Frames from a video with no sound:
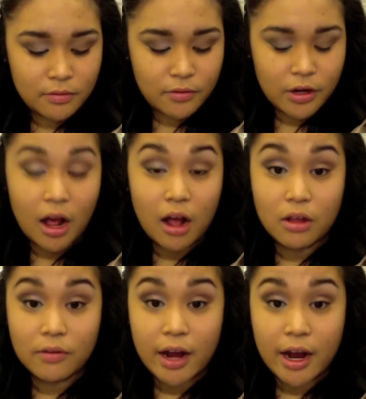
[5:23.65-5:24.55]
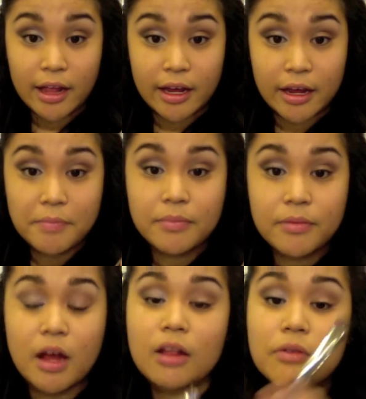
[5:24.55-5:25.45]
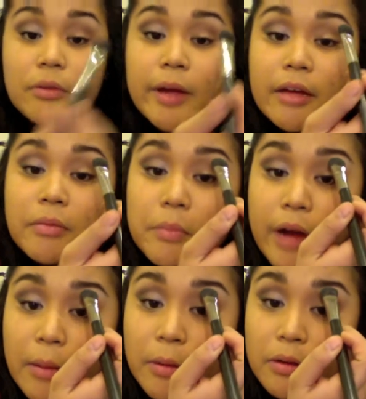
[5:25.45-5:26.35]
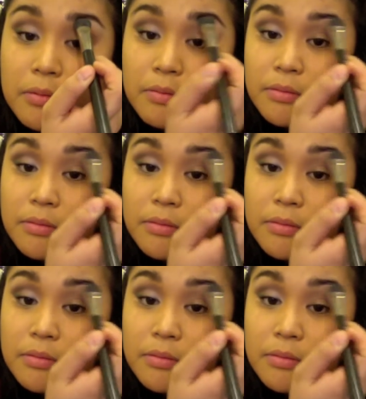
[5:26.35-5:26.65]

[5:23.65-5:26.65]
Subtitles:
for an all over highlight, all over my brow bone.